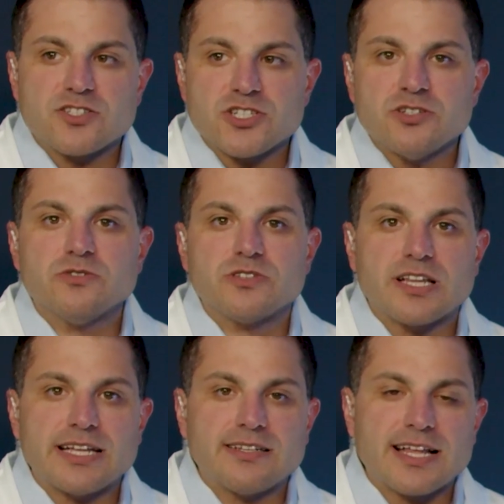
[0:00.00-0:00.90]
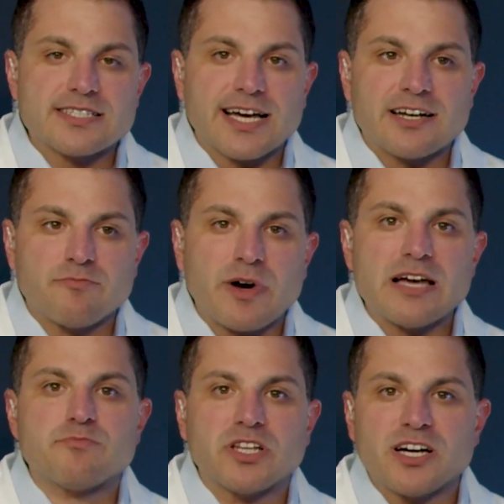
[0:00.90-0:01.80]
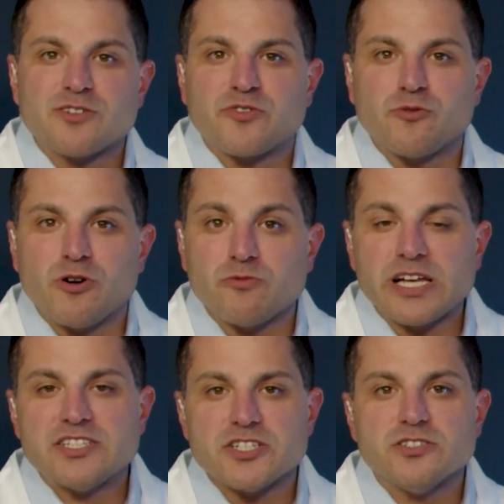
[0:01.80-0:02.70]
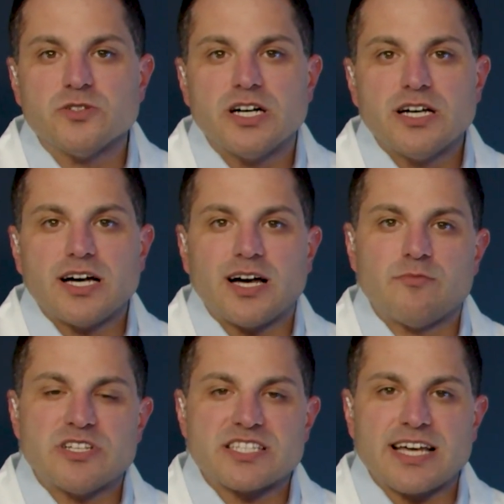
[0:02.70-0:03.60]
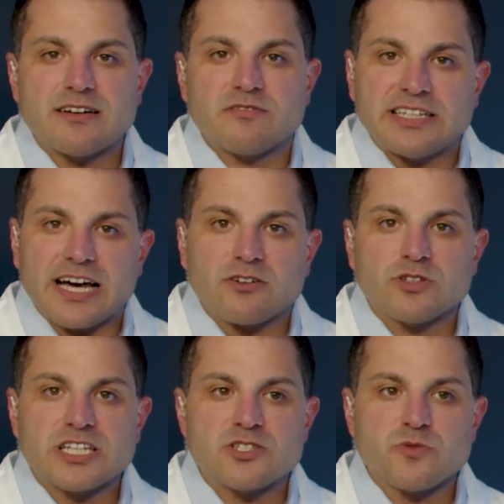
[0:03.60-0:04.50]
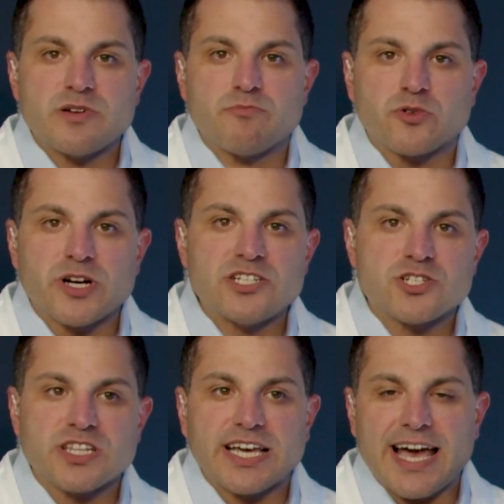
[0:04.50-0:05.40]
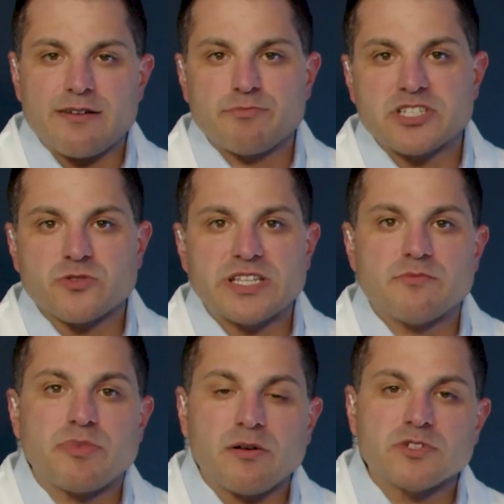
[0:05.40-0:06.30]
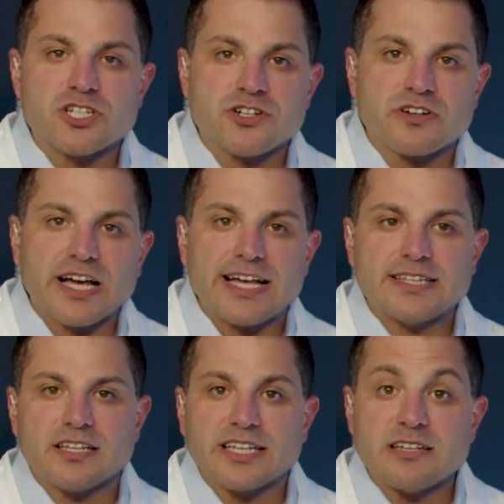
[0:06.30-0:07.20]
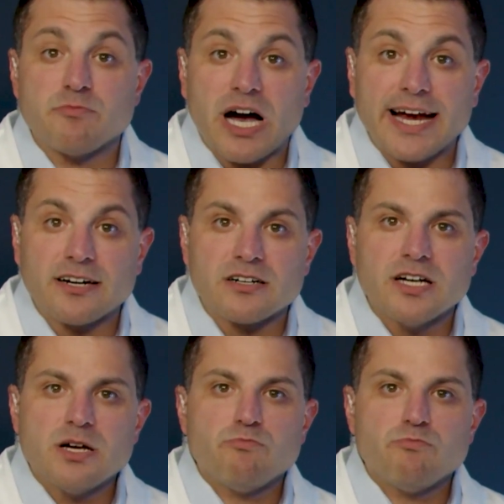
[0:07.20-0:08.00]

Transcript: too, that's kind of my plug for what we do, is that not only do we bridge the gap between the publisher and the lead buyer,